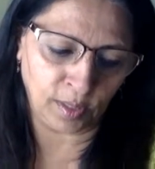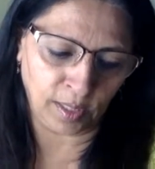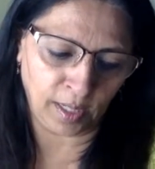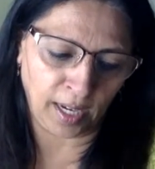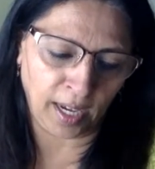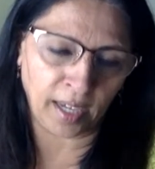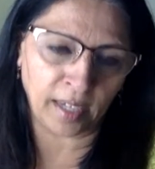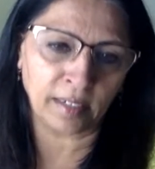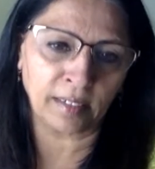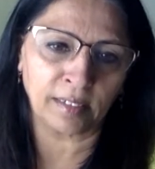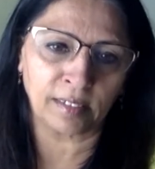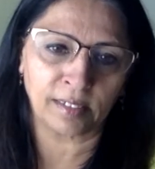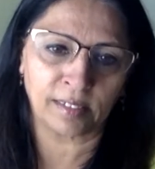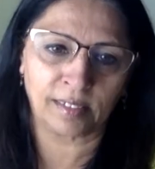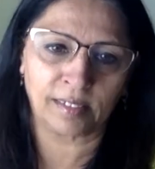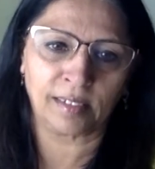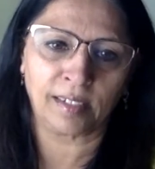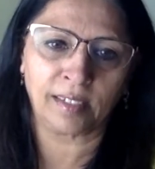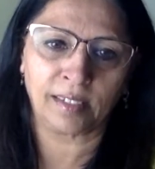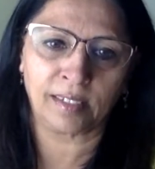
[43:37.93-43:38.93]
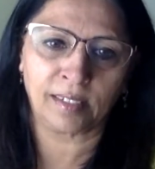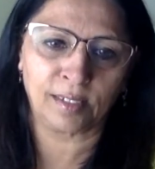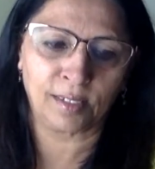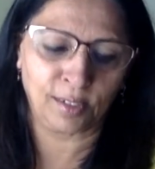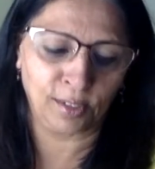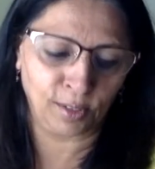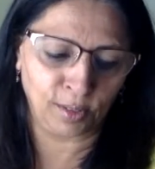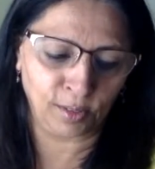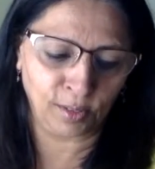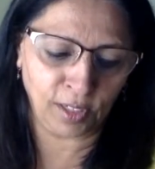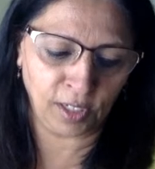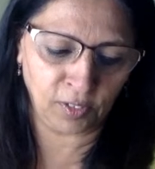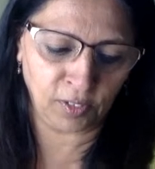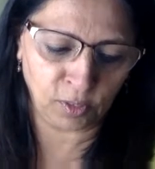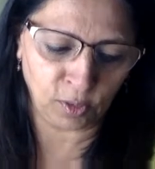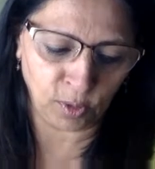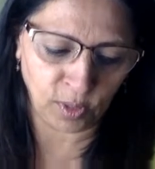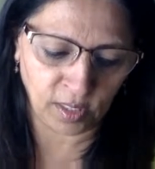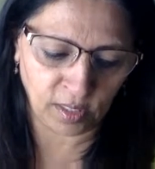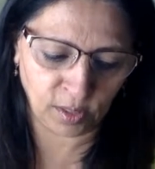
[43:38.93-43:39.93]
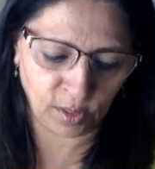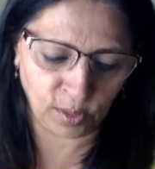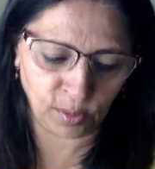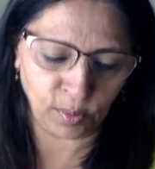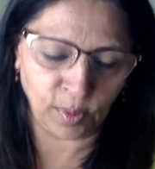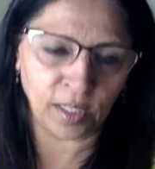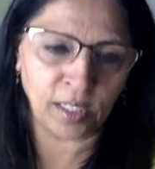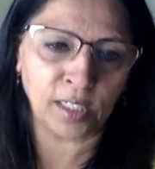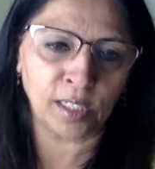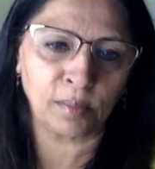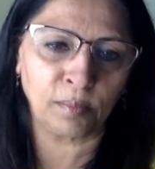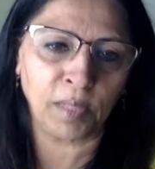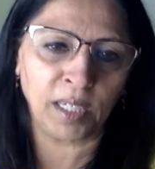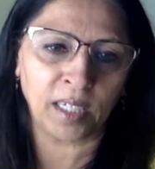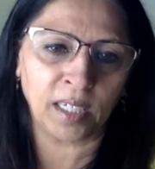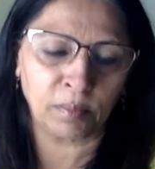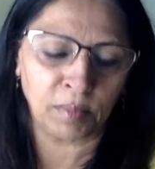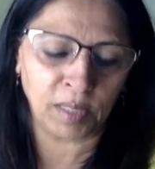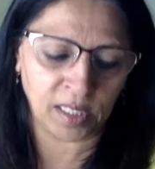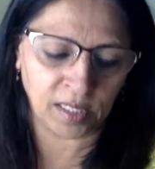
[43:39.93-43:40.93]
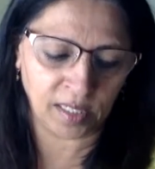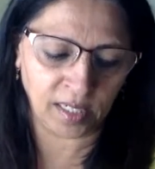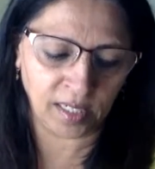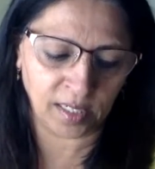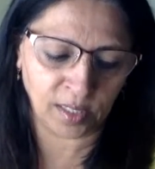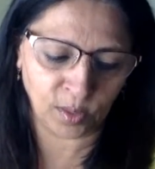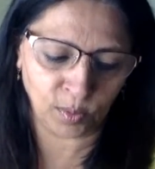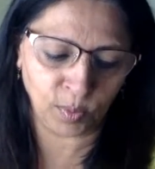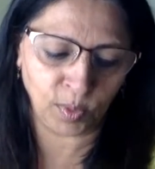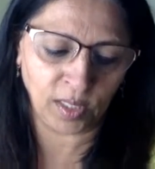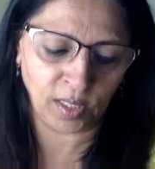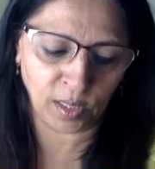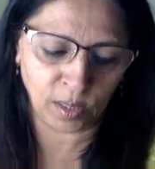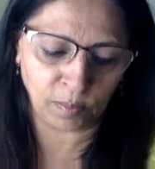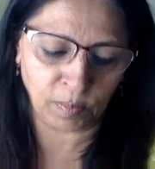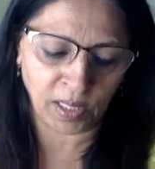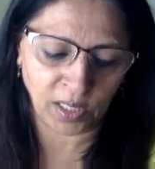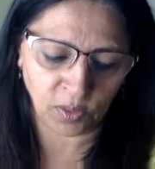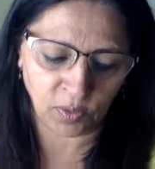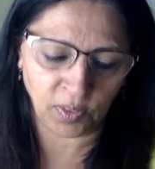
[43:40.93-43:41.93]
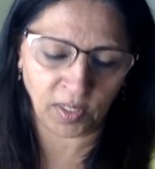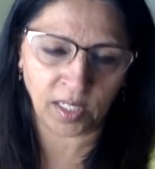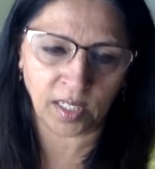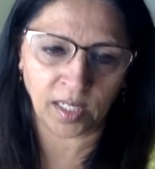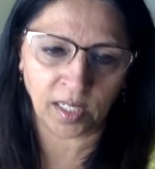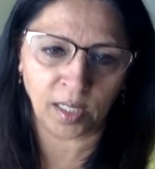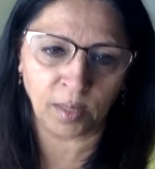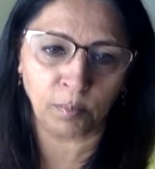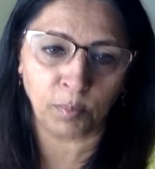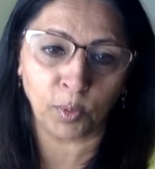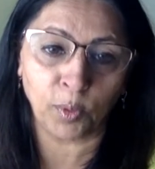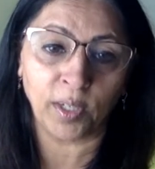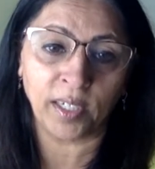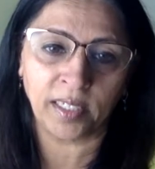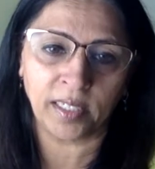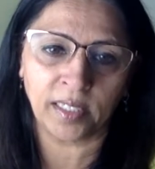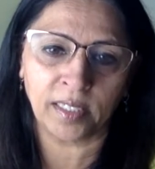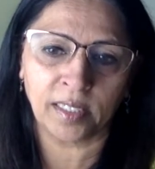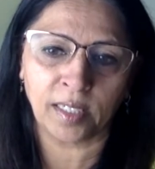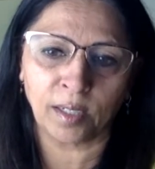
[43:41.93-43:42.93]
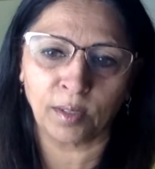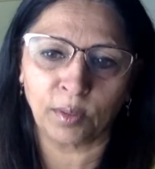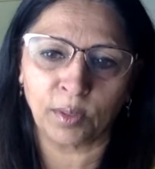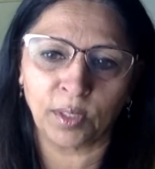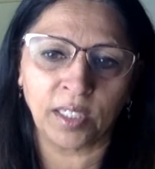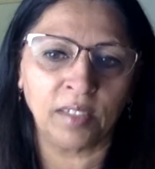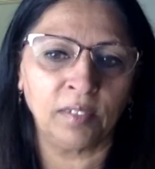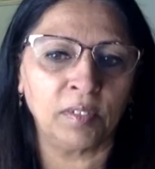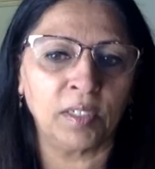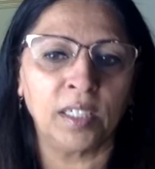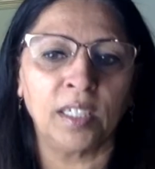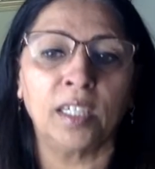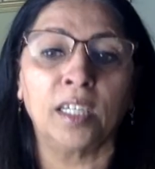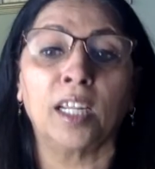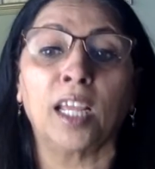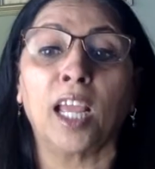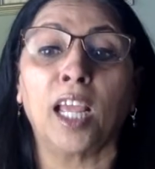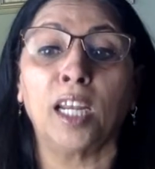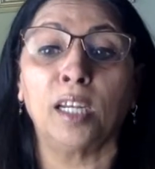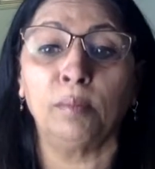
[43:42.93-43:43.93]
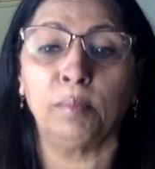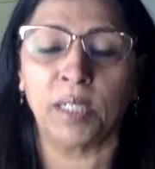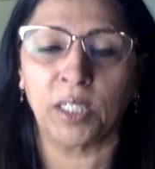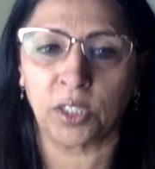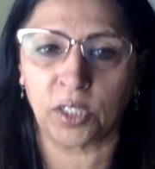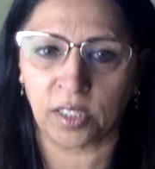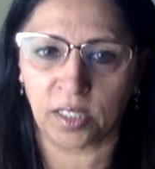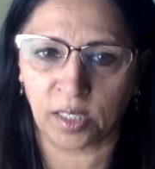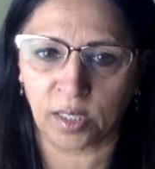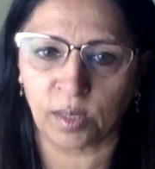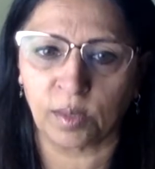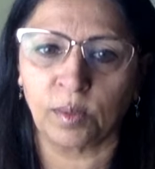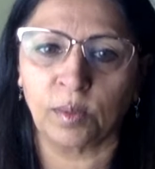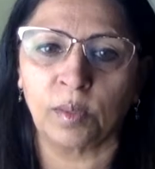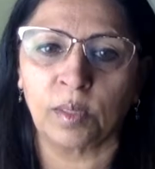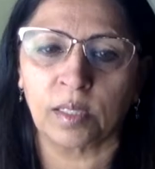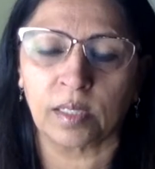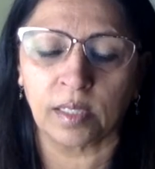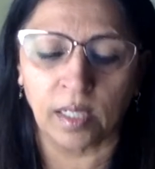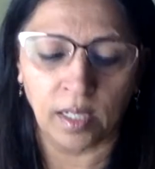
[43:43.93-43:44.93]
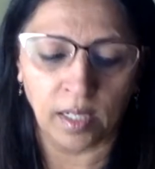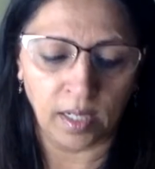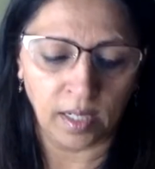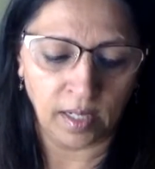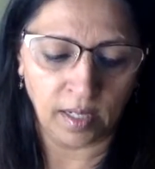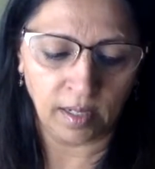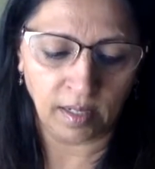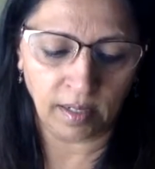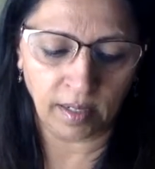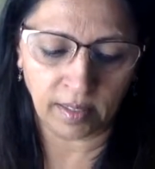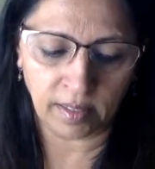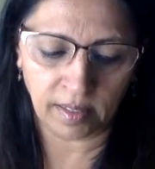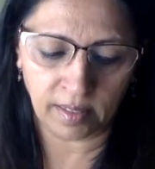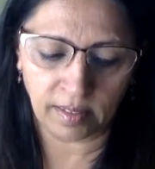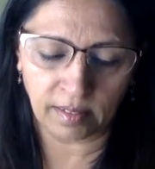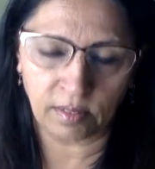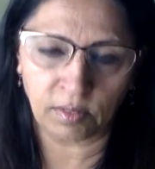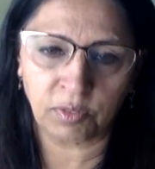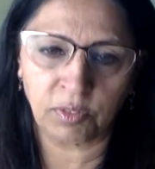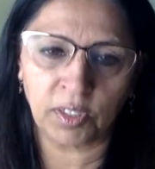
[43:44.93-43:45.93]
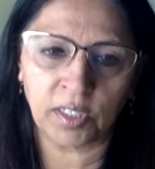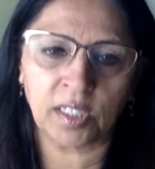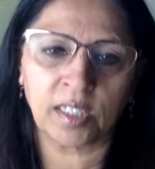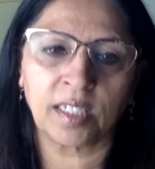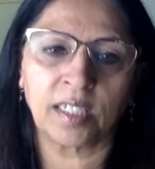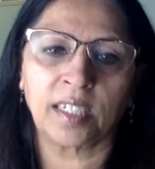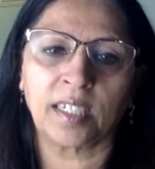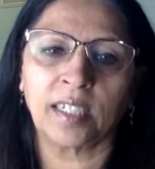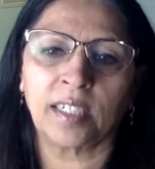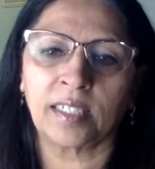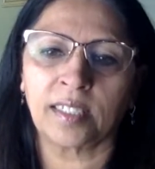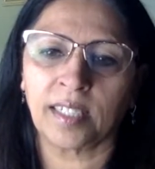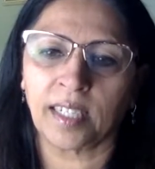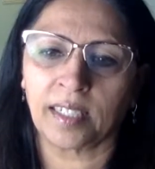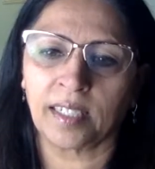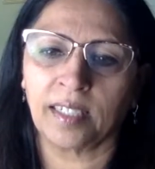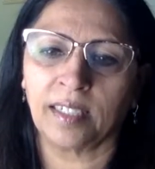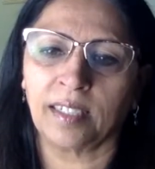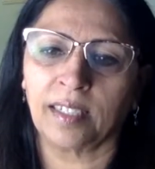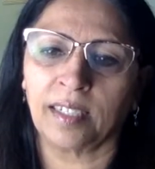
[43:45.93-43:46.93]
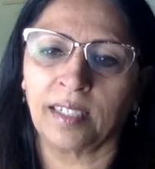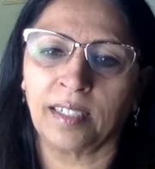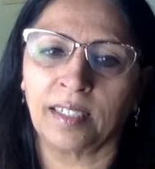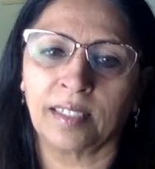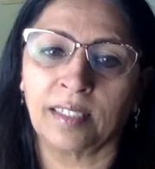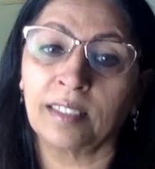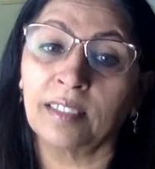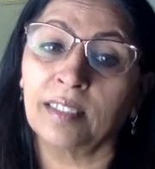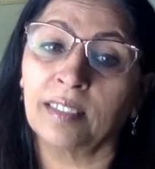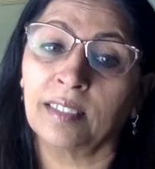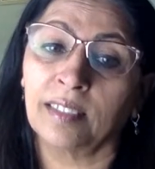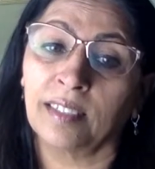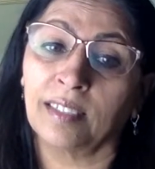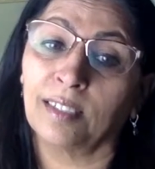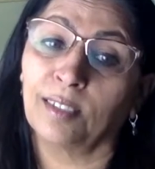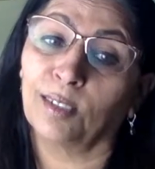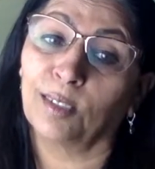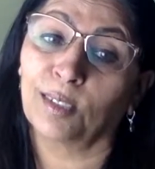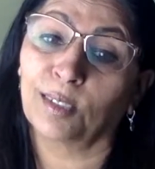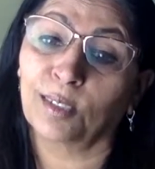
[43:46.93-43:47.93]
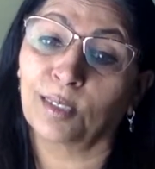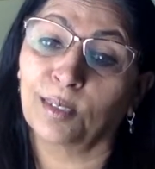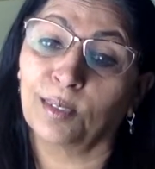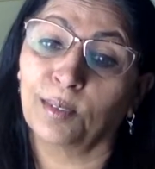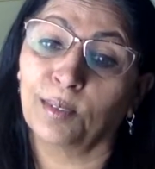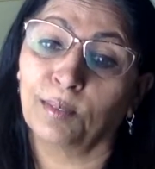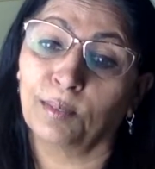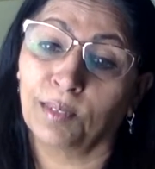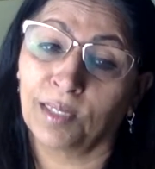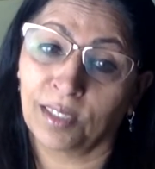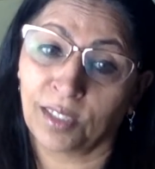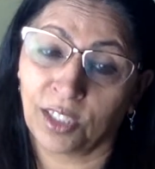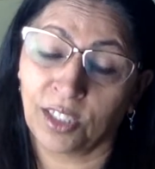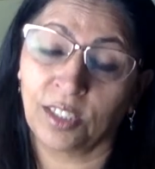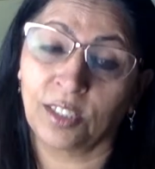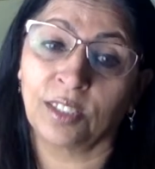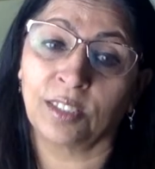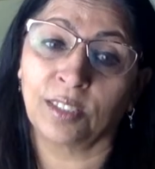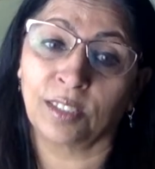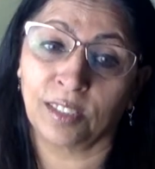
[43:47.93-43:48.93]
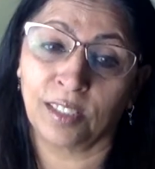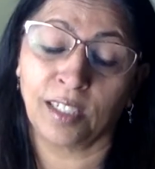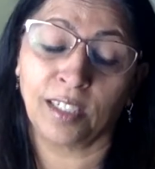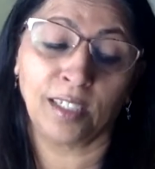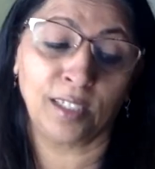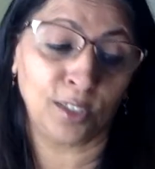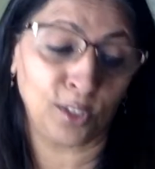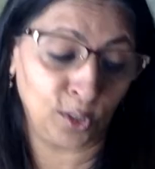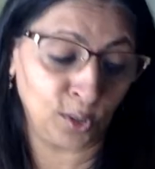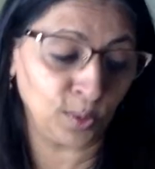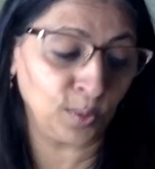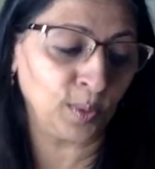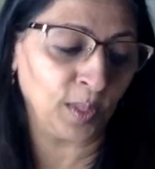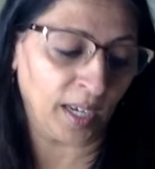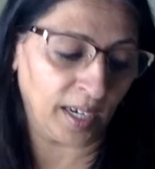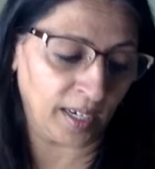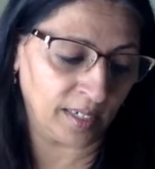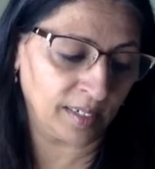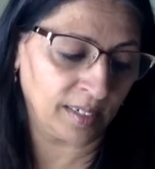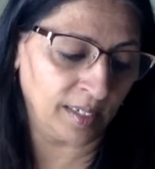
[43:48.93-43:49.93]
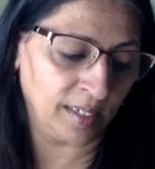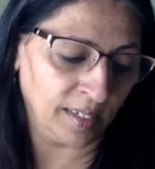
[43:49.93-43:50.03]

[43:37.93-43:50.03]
errors, like, you know, of course, students make mistakes. We specifically point it out, even in elementary schools, like in first grade, second grade, third grade also, the teachers, they do that.